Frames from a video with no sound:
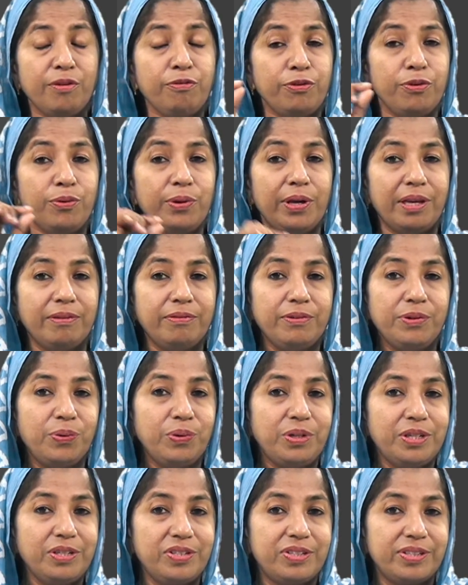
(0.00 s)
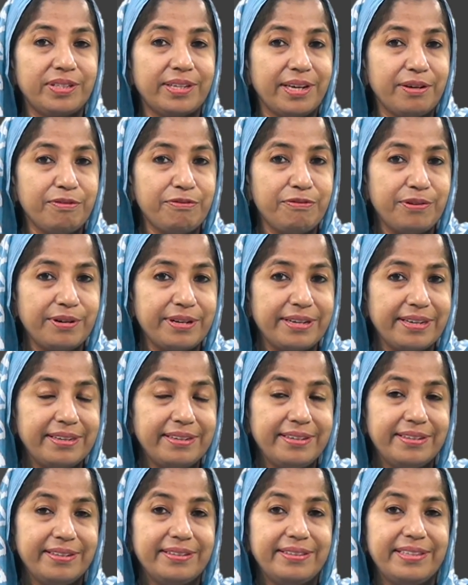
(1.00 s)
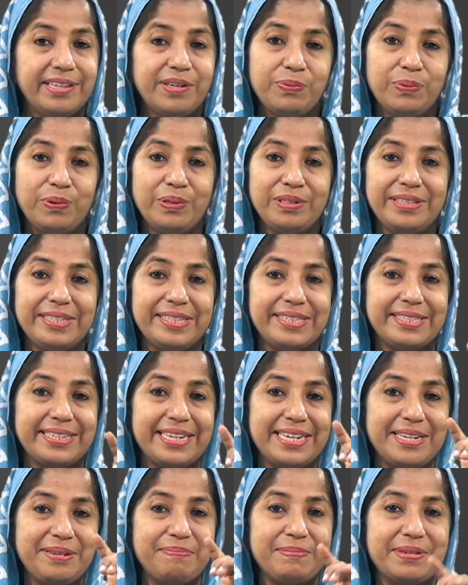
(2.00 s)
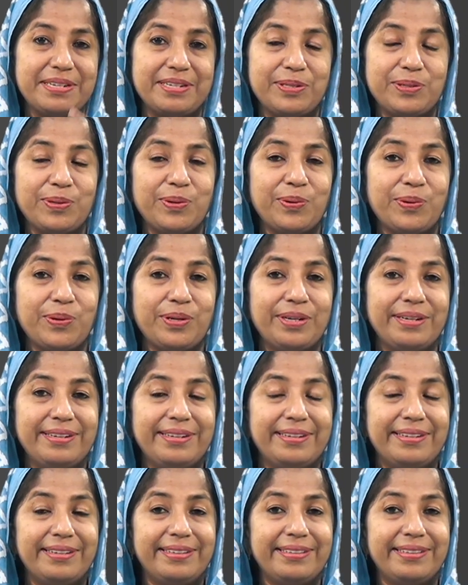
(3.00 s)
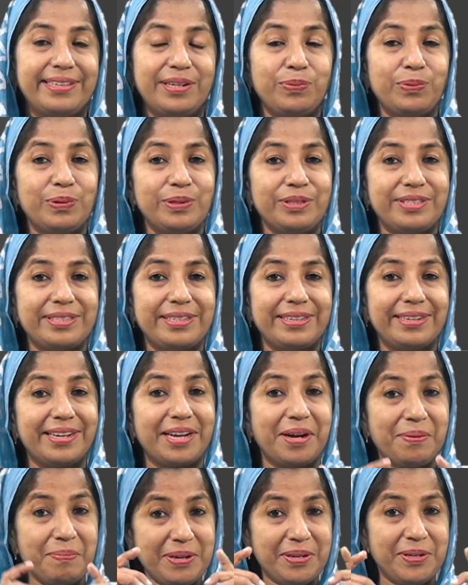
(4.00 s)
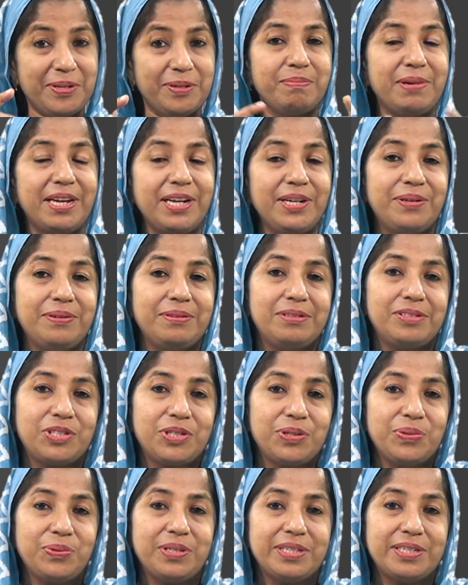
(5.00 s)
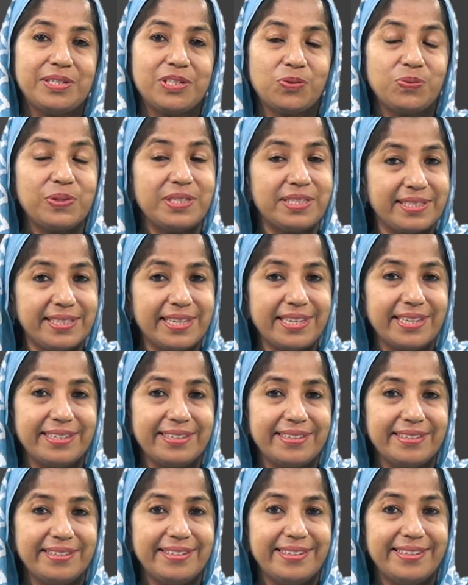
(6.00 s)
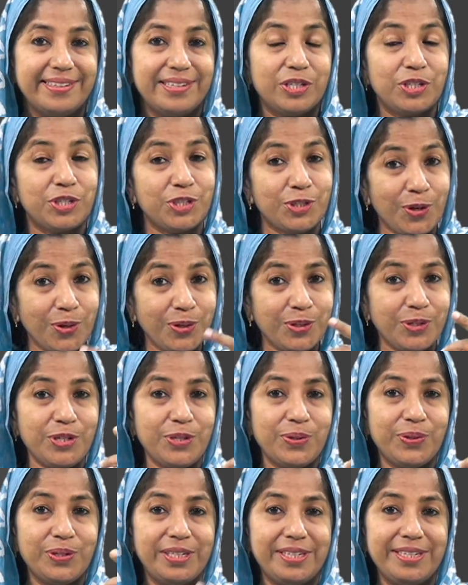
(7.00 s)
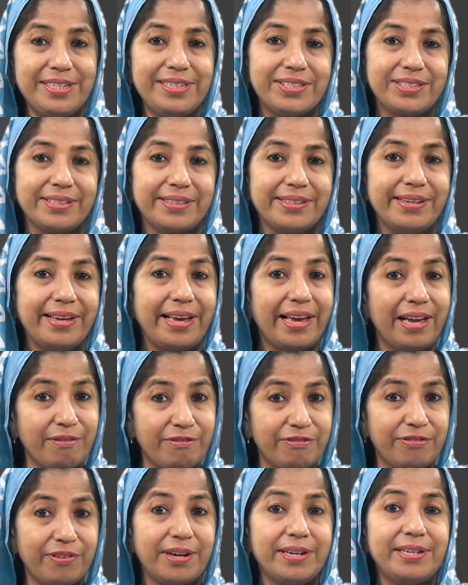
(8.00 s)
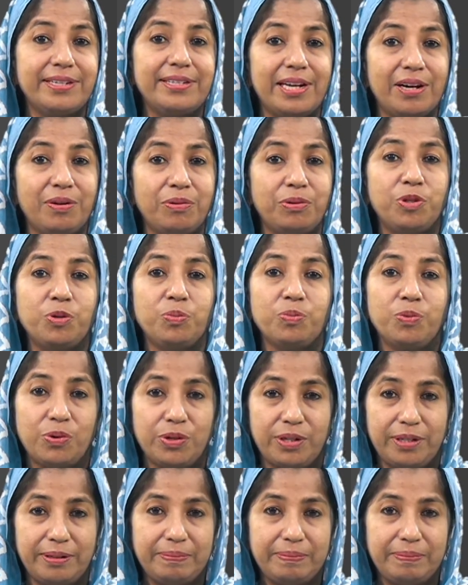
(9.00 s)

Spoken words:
you have noticed carefully, there was a statement or there was a comment made to the students which said, "Talk to your teacher and find out more."